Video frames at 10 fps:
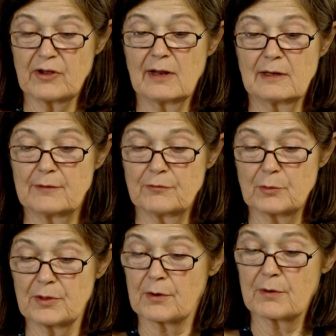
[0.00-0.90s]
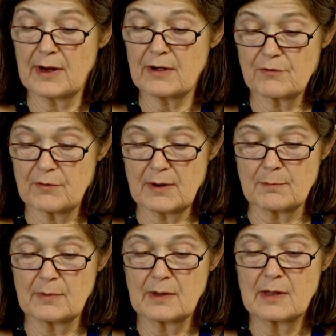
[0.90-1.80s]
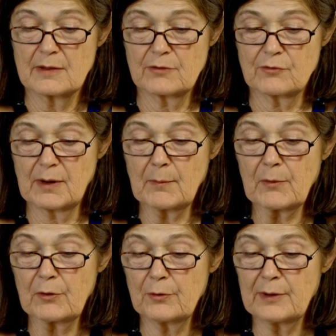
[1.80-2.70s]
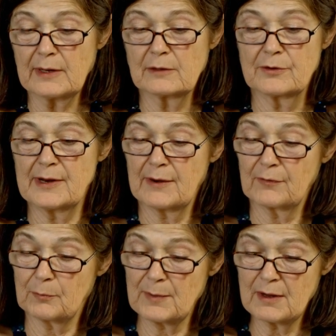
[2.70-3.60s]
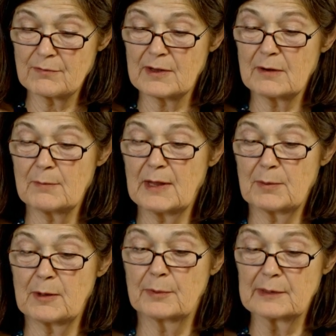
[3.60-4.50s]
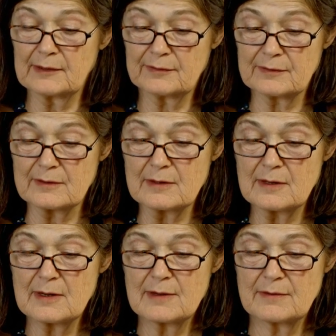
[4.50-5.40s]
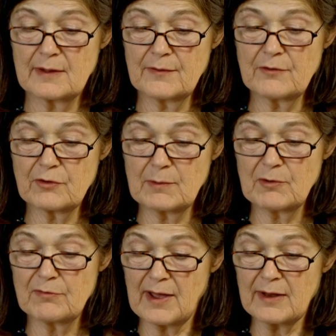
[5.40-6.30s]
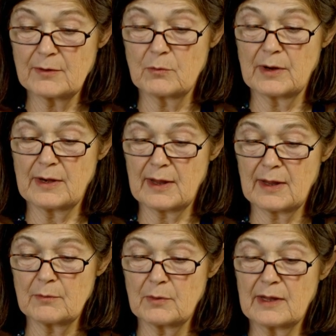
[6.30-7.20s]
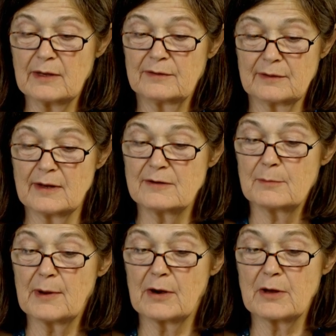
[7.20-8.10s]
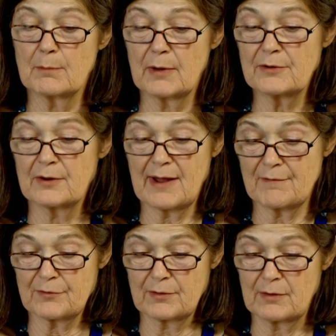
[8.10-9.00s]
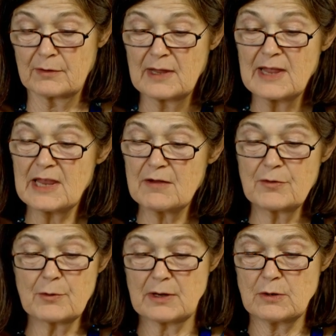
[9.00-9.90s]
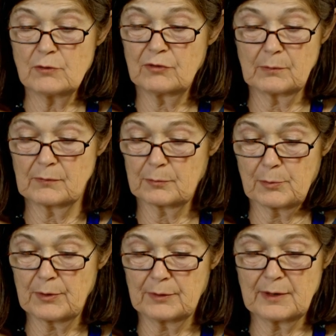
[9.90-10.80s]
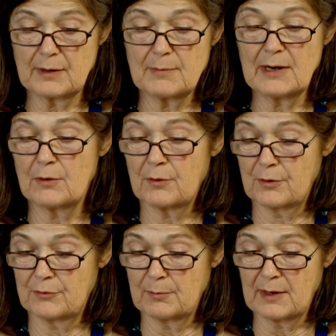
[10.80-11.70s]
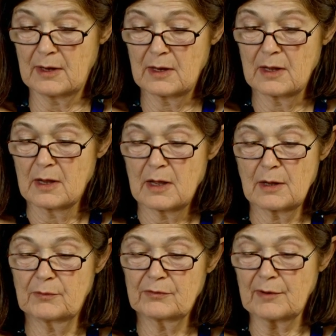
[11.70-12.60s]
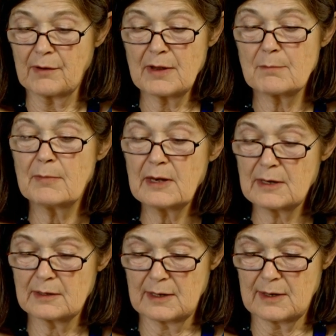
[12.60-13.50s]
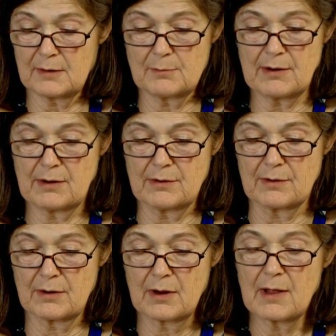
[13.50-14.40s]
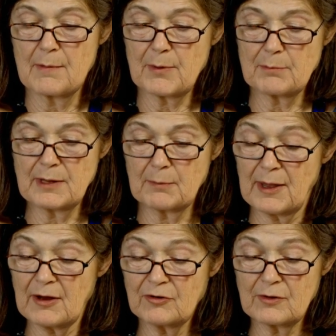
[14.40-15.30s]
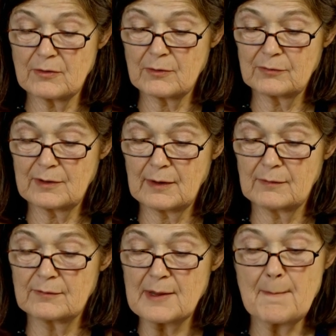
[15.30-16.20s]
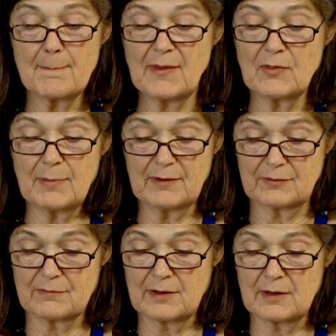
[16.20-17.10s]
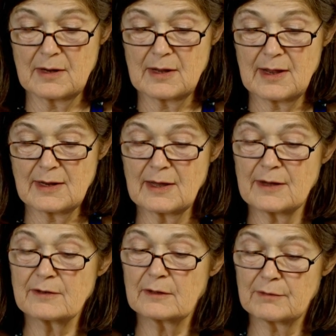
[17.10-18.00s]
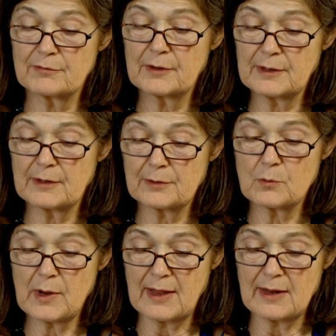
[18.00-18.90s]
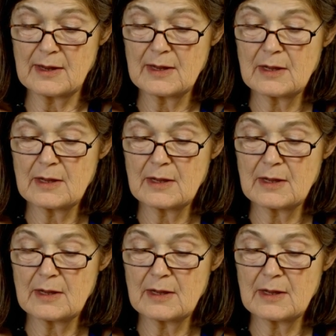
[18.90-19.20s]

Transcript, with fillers: I lived with a great dream. The dream grew, and I learned how to speak of it and make people listen. Then the dream divided one day when I decided to marry your mother after all, even though I knew she was spoiled and meant no good to me. I was sorry immediately I had married her, but being patient in those days, made the best of it, and got to love her in another way.